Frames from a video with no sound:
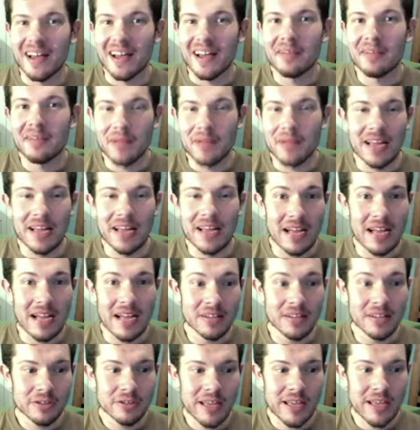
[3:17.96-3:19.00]
I, I, I
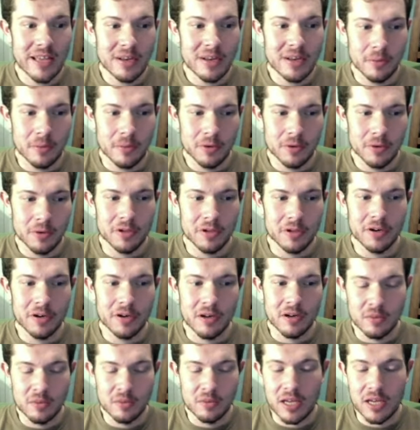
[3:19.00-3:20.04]
looked that up earlier.
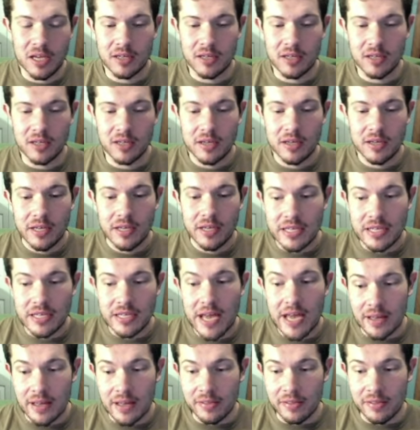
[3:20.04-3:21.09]
And I'm like,
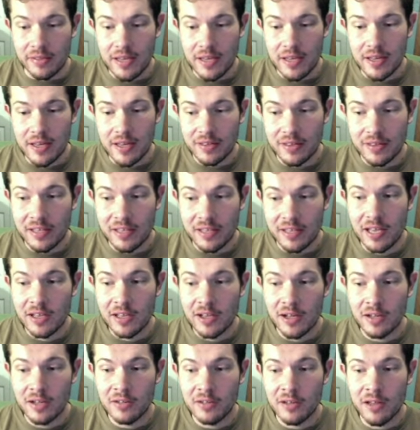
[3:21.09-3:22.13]
yeah, the uh, the King
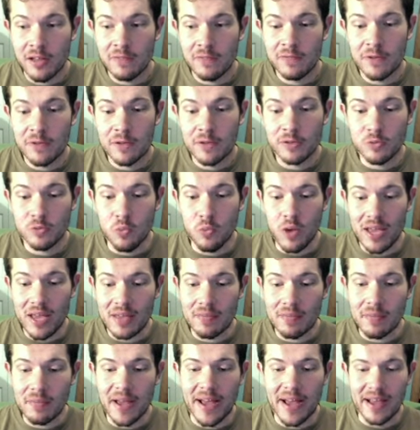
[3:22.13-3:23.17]
Kong love goes way
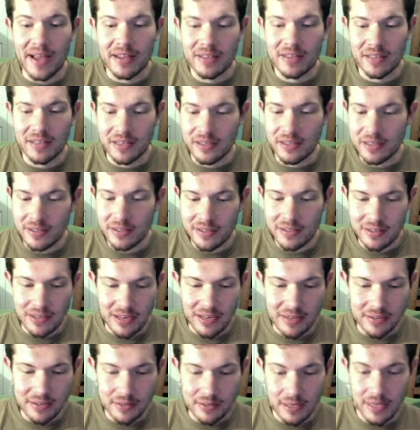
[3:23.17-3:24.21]
back. And uh,
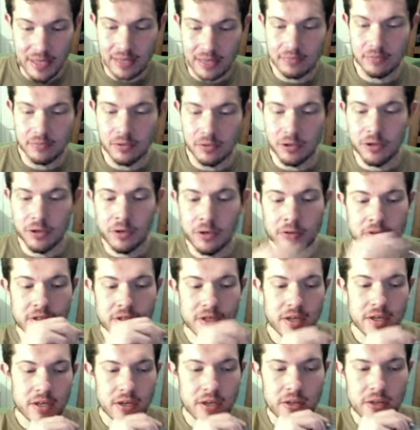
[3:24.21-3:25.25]
I, I learned
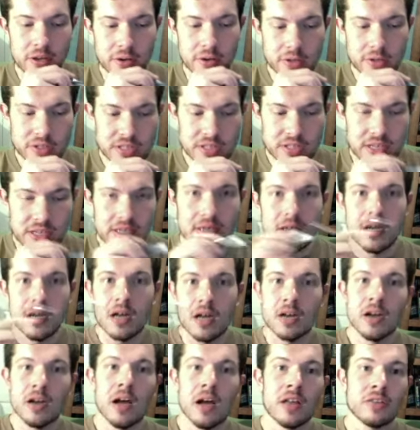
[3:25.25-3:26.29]
there was like an
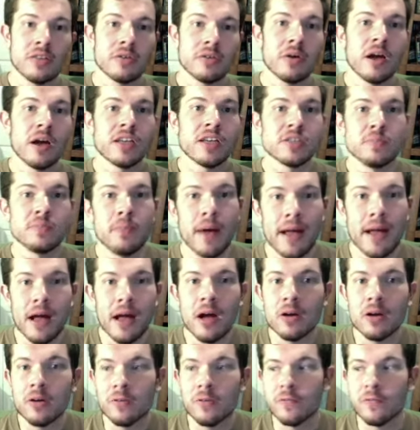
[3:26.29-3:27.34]
unauthorized
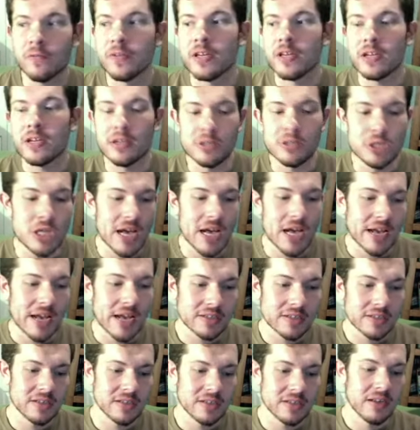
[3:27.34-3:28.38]
biography on
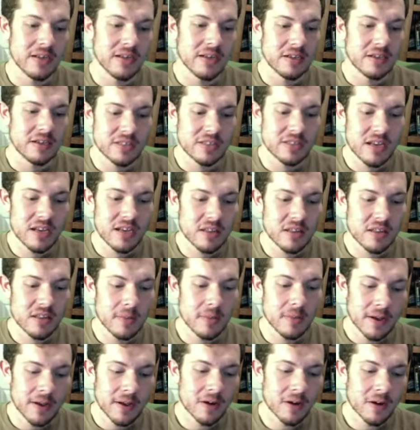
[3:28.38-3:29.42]
Jackson. And it said in the
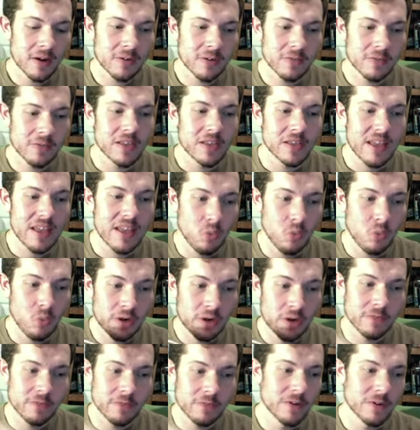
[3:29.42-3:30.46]
biography that one
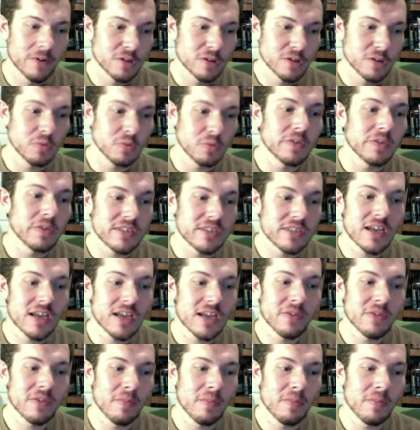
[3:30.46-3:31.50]
of the first movies he
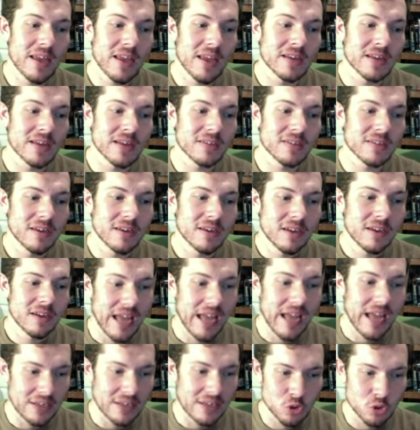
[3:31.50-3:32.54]
ever made
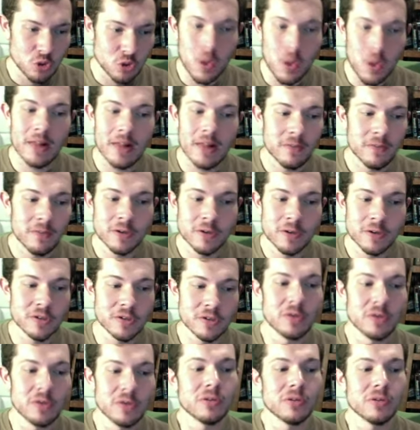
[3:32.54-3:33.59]
at twelve years
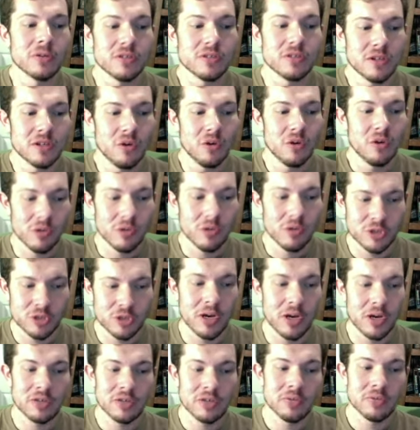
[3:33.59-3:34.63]
old was
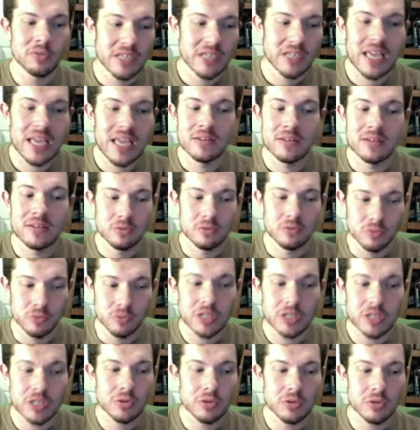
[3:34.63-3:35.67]
trying to rec-
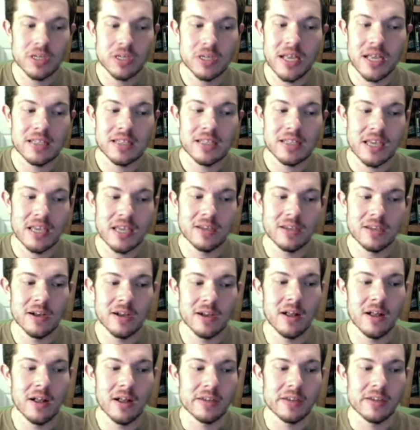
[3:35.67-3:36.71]
recreate King
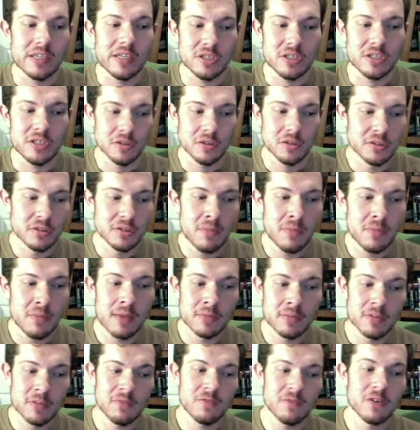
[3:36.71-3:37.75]
Kong. He stole his
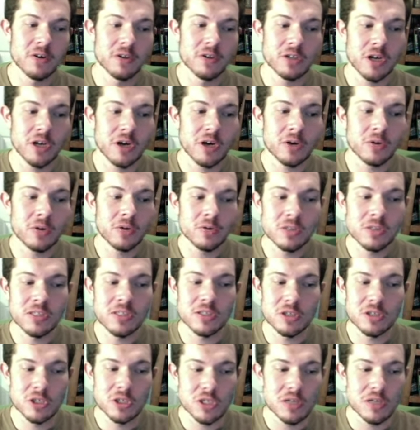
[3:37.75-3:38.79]
mom's fur coat
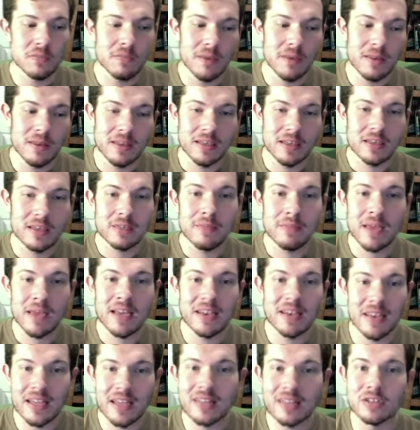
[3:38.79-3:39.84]
and she and he made
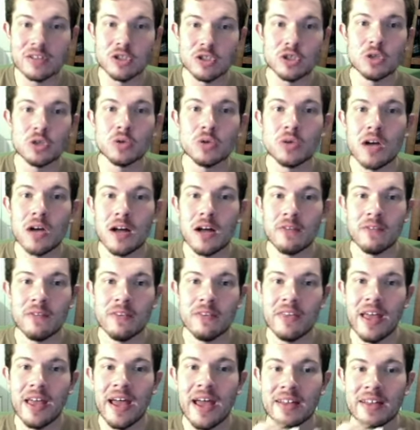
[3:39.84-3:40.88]
like the suit off
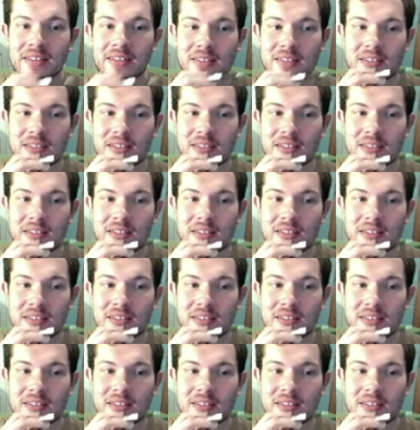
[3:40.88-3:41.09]
of that.